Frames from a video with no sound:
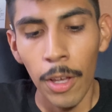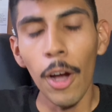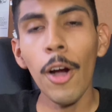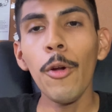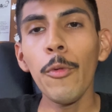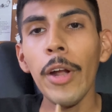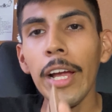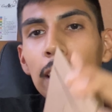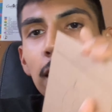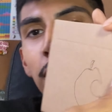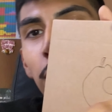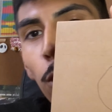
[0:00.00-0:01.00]
All
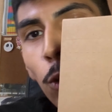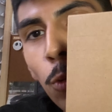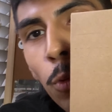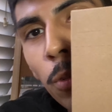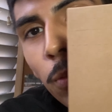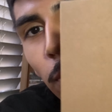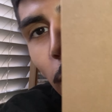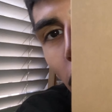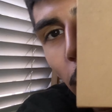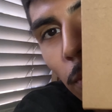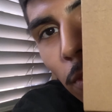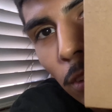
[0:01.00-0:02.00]
right, so
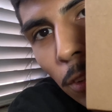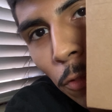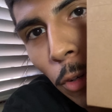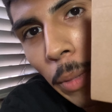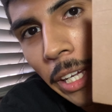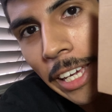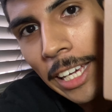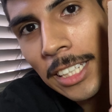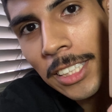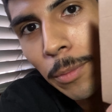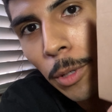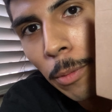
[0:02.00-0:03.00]
for my
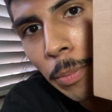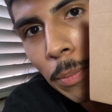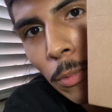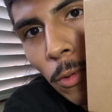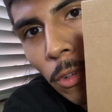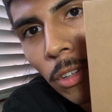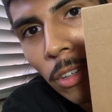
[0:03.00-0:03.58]
ASMR people,